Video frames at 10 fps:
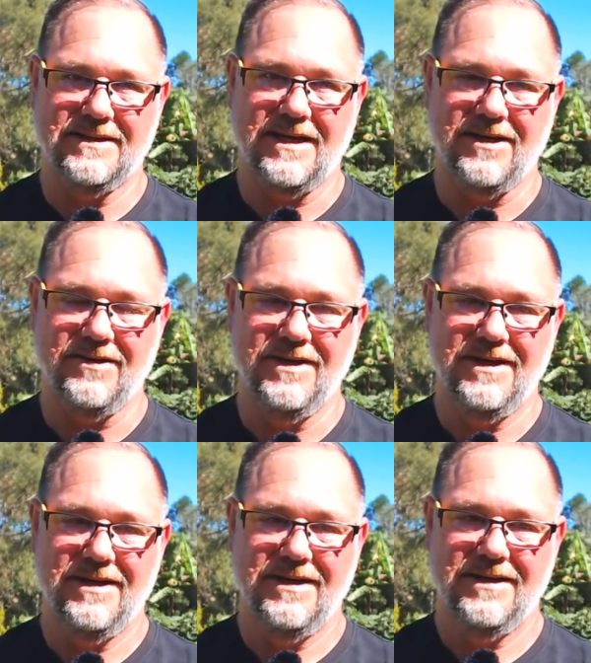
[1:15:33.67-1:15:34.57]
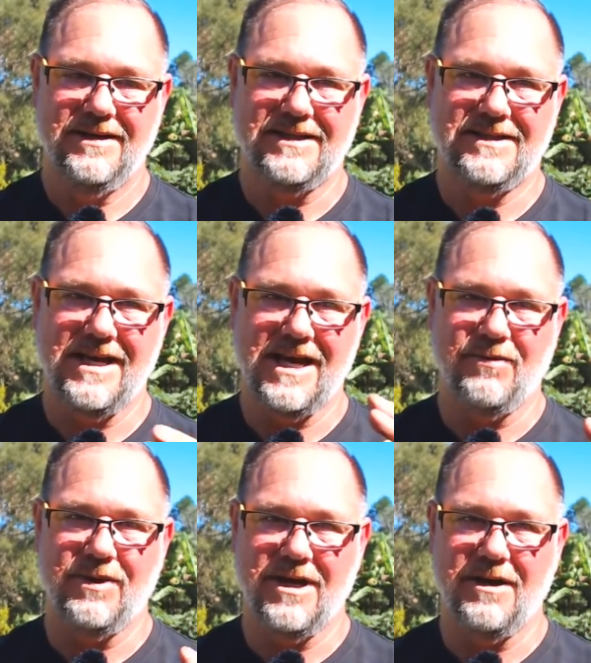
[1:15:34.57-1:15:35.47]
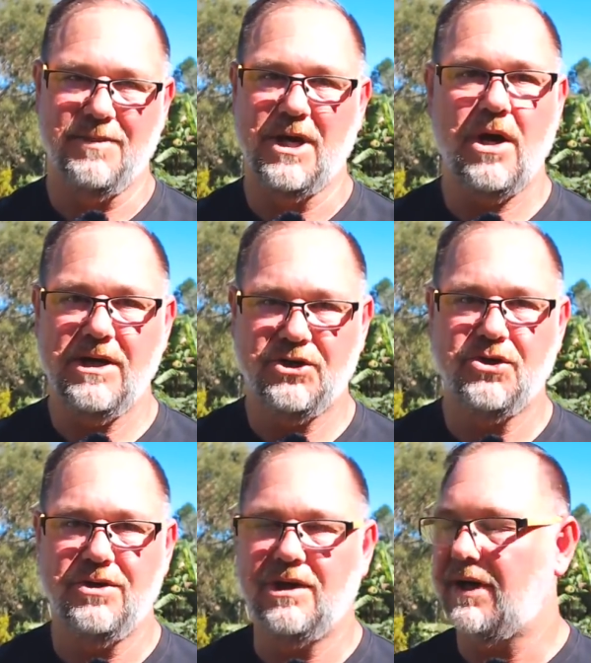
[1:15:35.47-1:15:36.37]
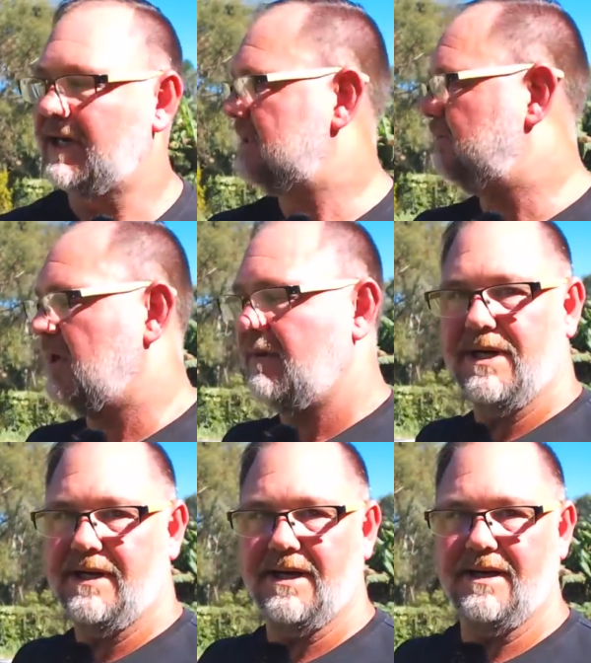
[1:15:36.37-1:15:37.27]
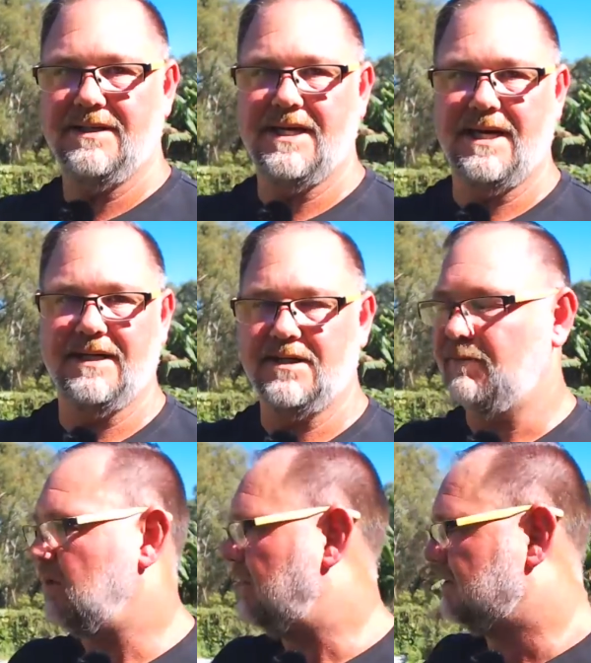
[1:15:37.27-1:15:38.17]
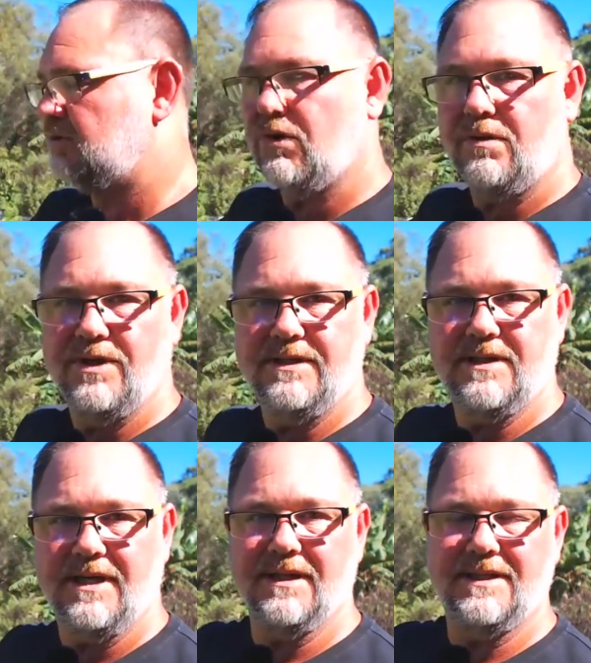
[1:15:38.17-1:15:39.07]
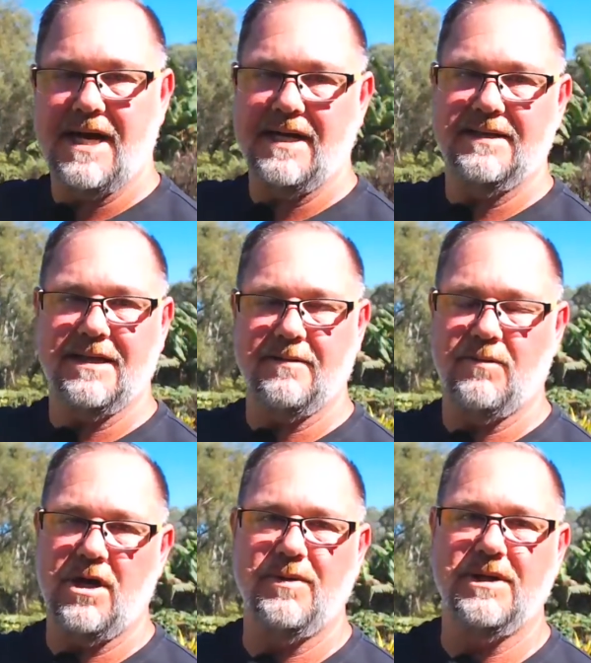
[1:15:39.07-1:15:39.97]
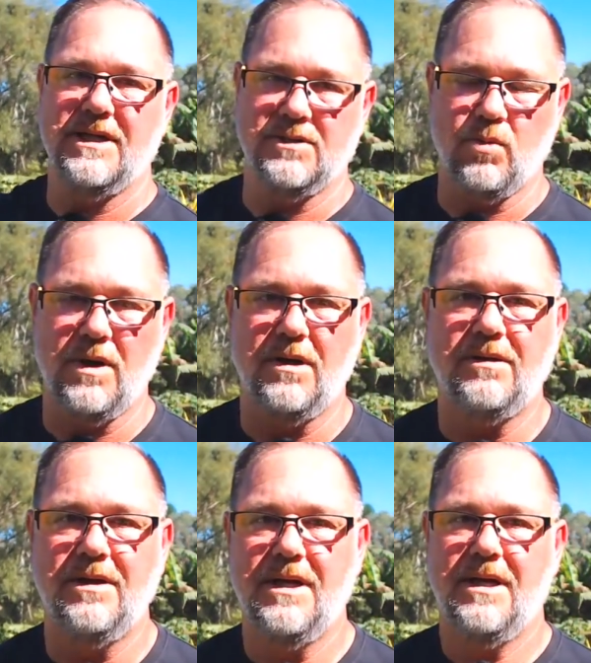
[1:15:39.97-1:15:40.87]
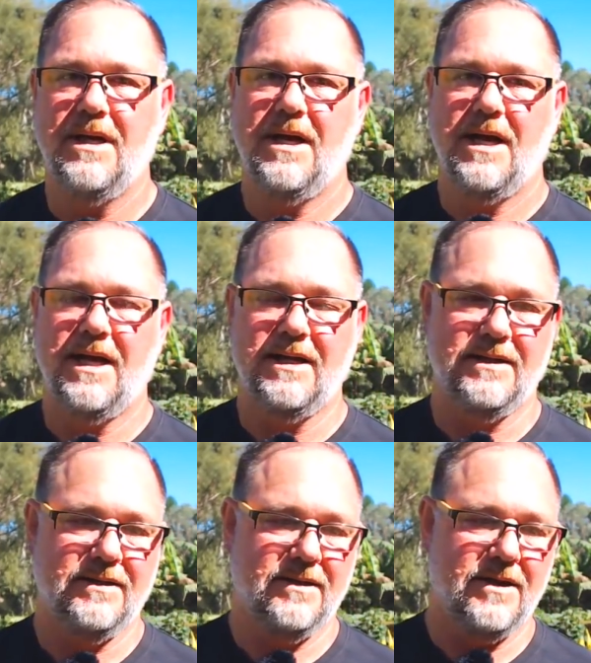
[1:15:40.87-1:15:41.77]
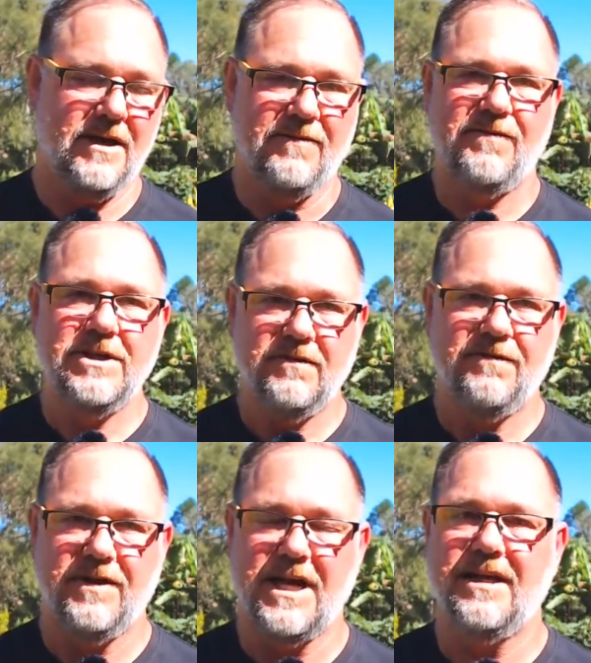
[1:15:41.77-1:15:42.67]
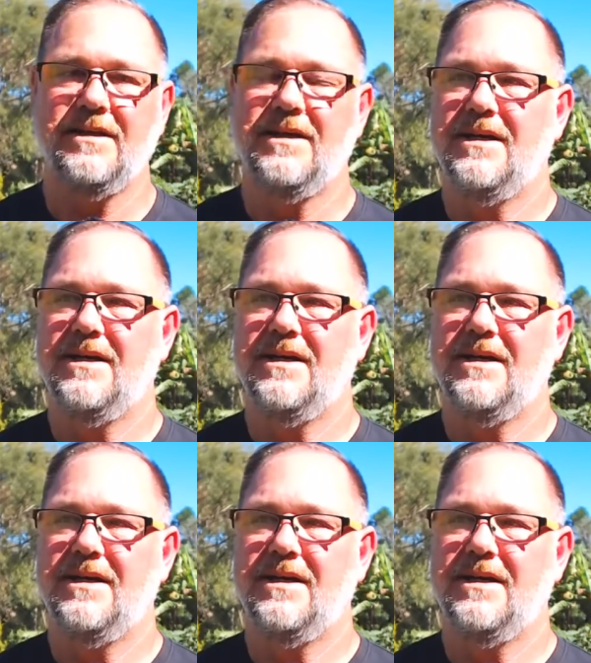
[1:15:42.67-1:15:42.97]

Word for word: So let's see how we go. But I do like experimenting in containers. I'm growing strawberries in containers at the moment as well, and I have a vision for that.